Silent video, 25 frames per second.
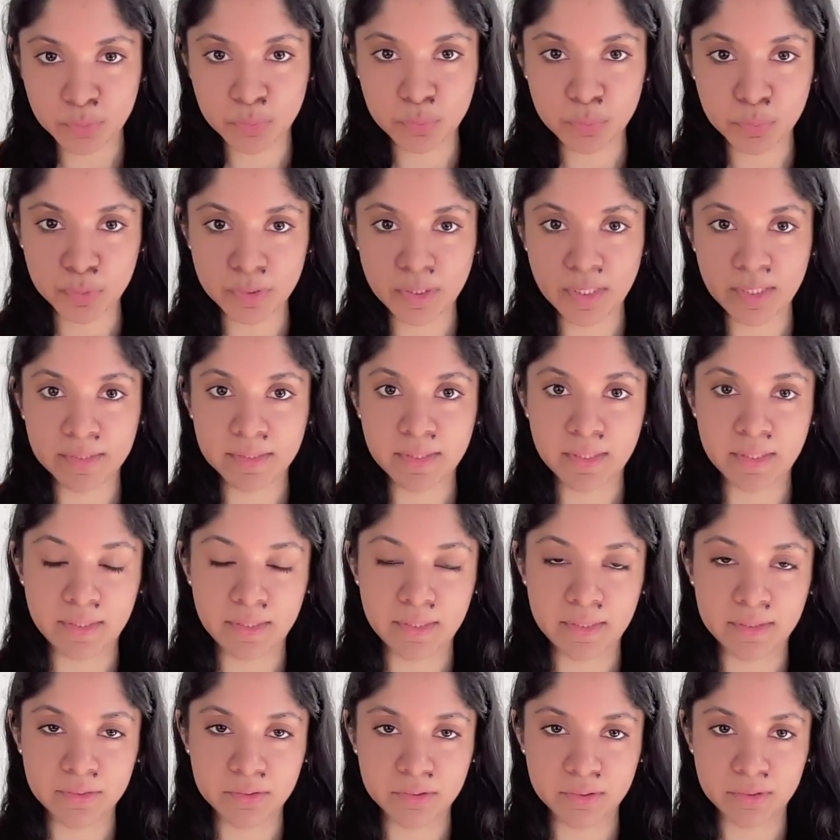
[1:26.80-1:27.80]
through that
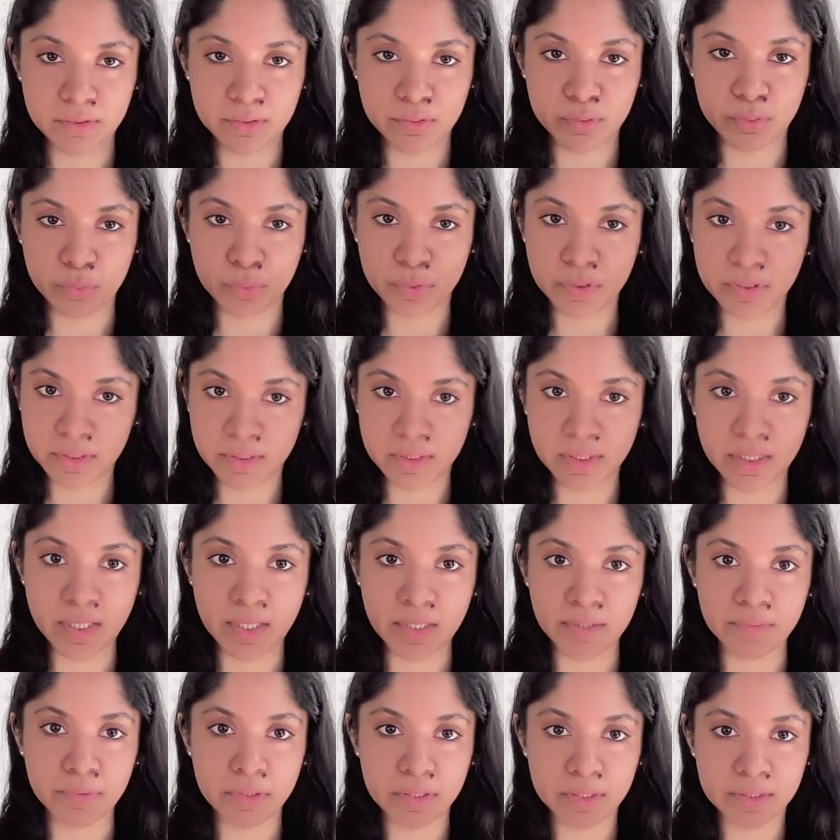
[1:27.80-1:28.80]
addiction. So here
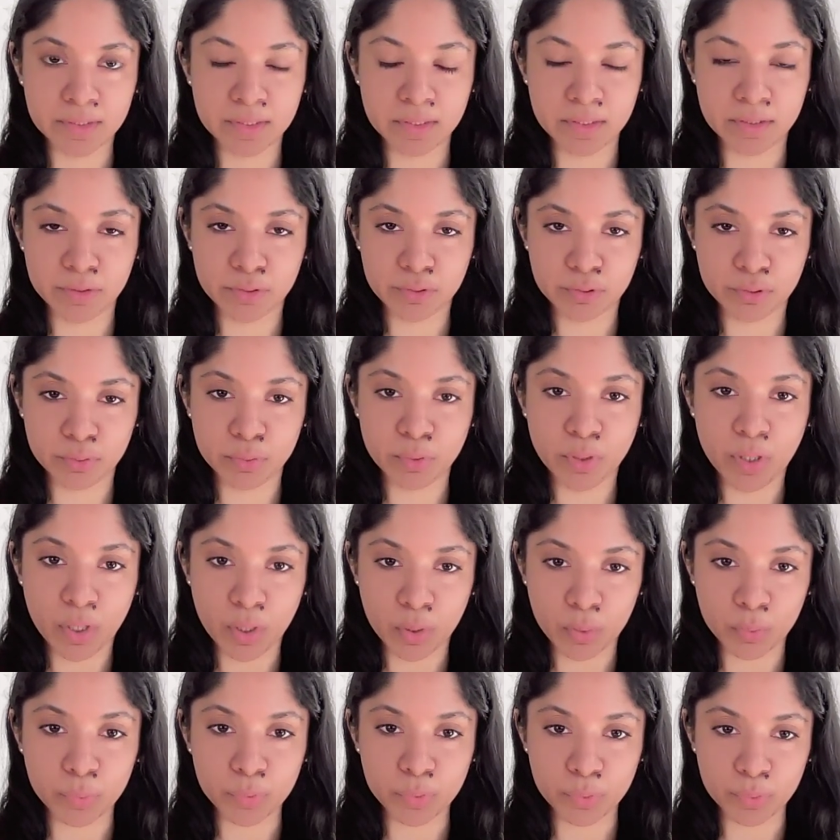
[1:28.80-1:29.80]
I will teach you
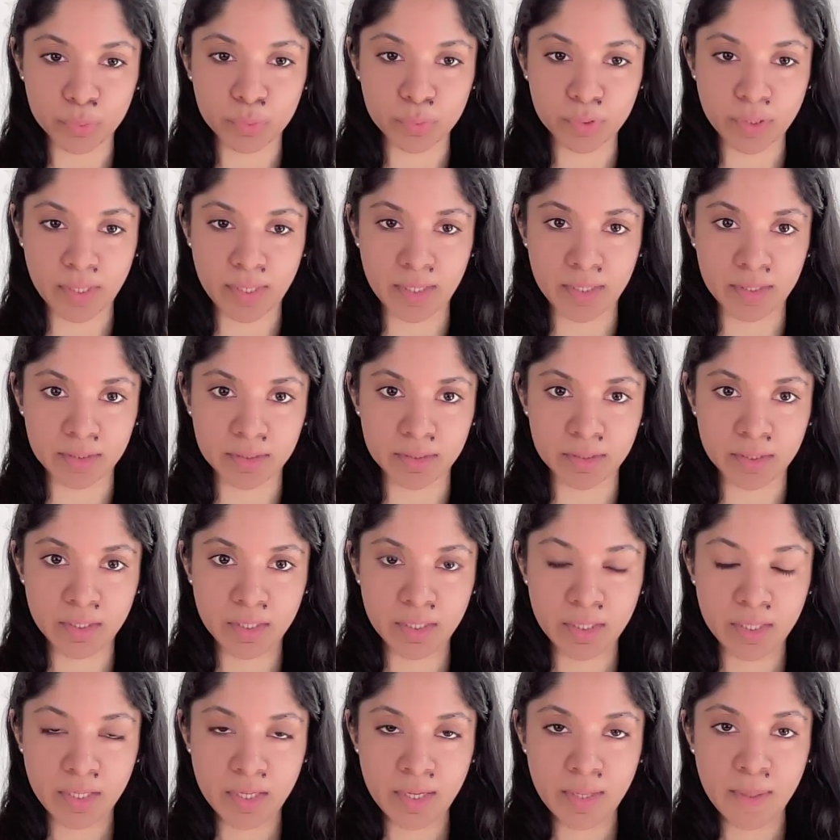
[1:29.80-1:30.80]
how you can
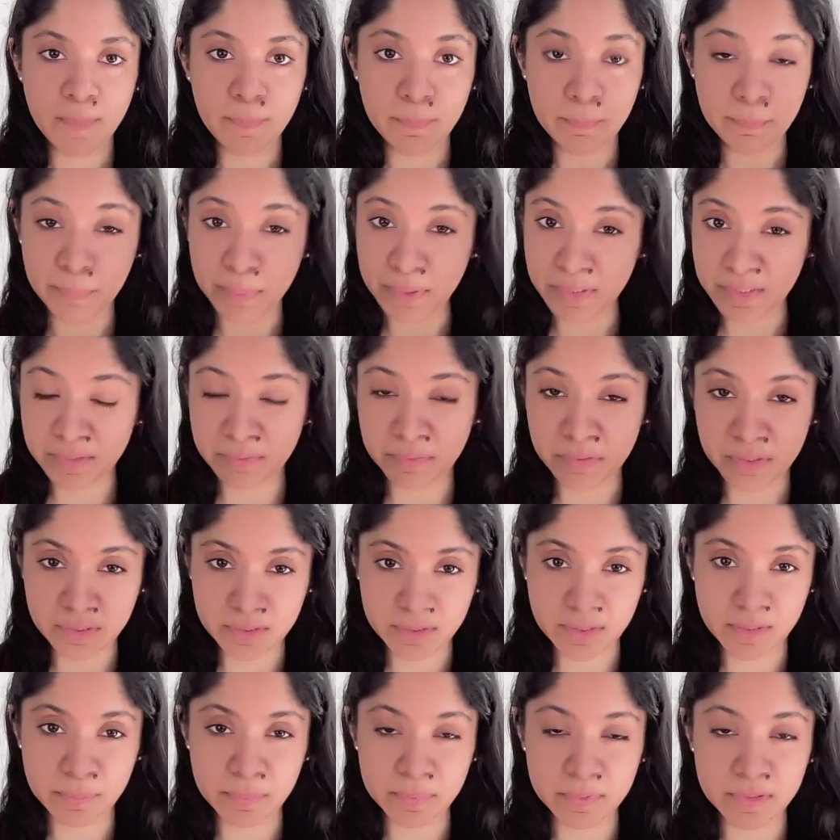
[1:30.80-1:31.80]
be
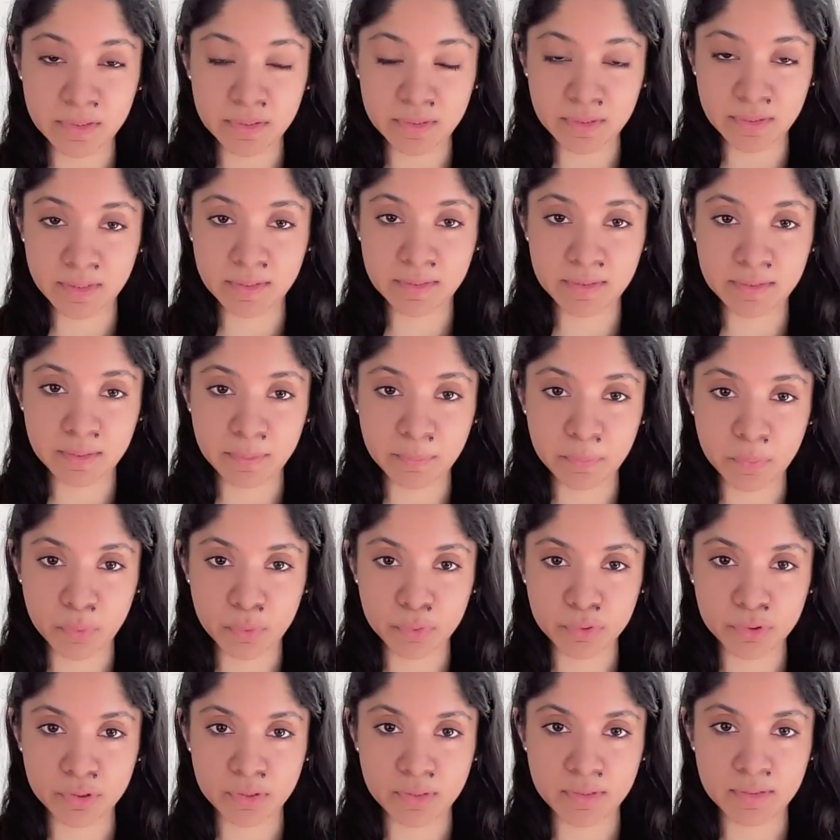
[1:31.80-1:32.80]
with these
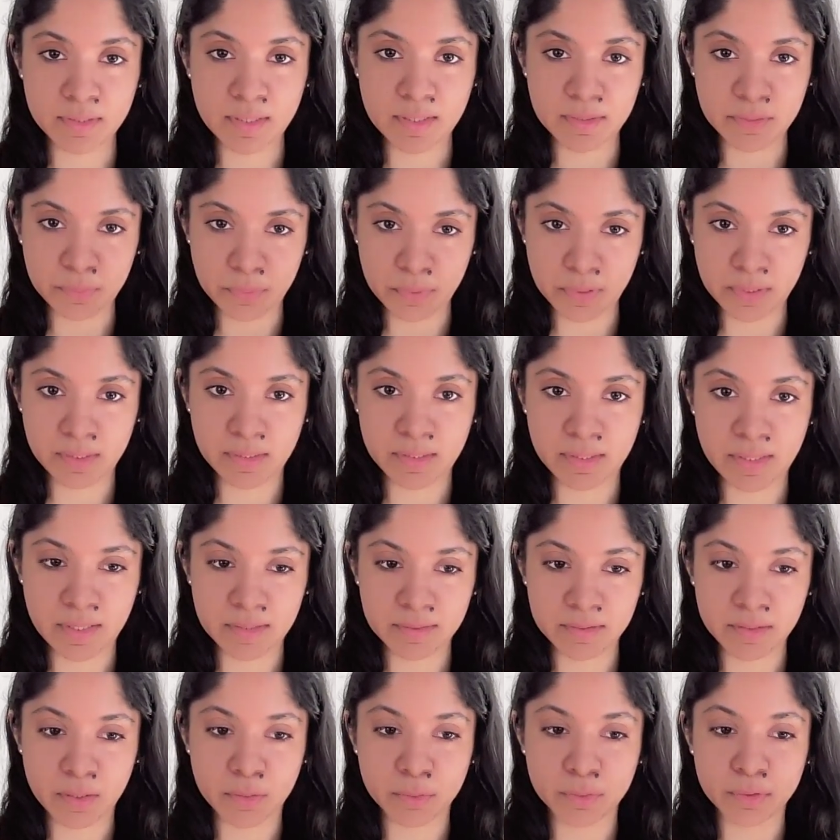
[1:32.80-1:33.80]
emotions as well
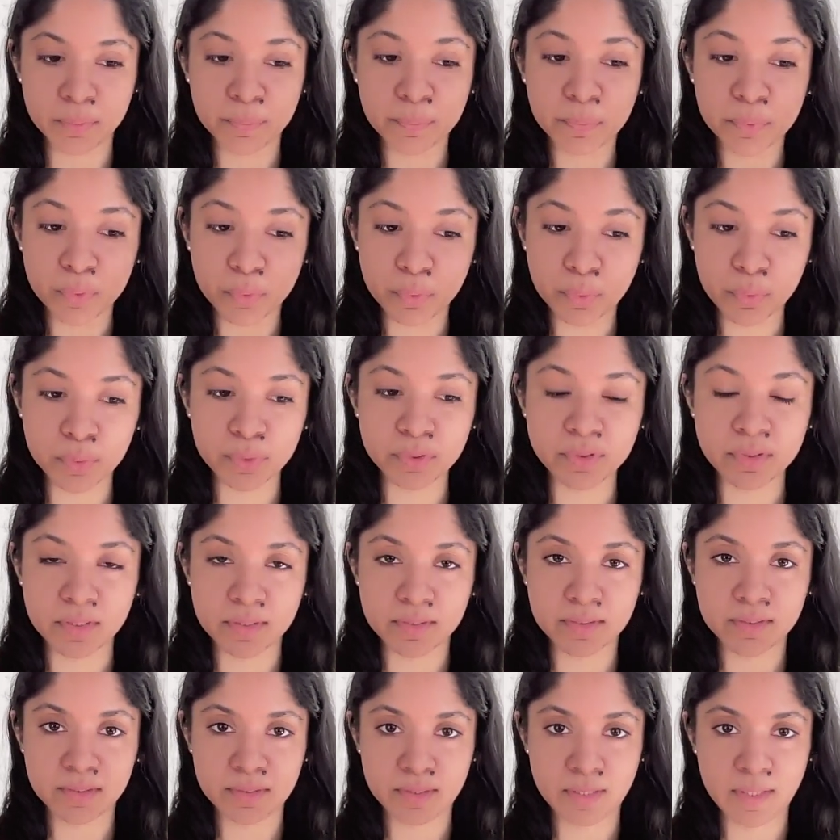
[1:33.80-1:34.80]
as how to
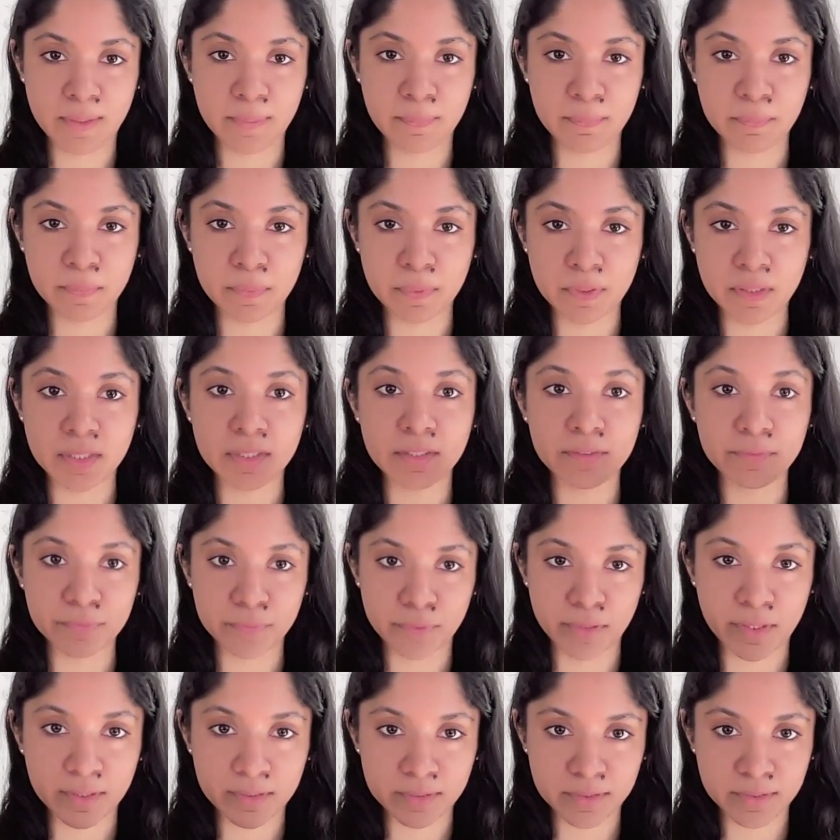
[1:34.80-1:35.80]
process them
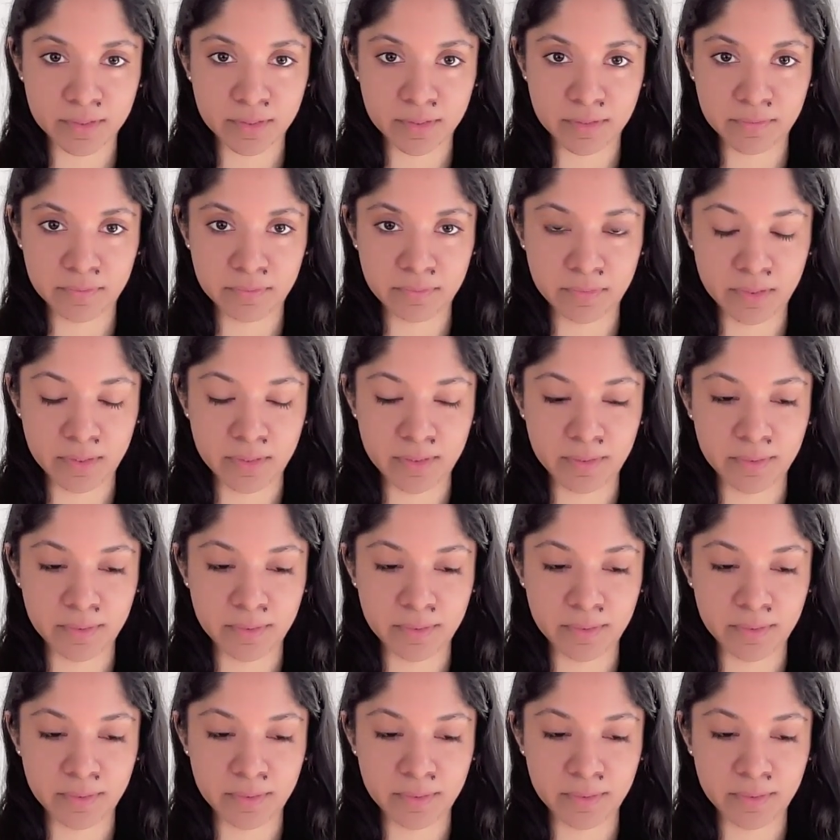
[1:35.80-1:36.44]
effectively.